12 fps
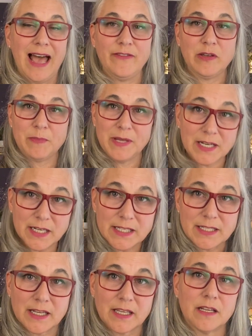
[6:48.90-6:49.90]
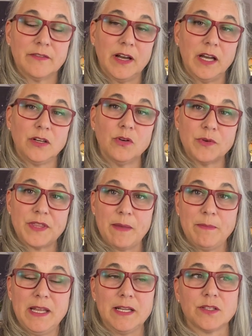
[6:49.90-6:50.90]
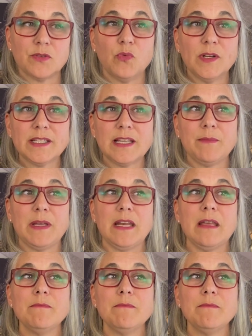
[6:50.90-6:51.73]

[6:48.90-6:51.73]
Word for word: Having been an executive, I know what that means. So what does that mean?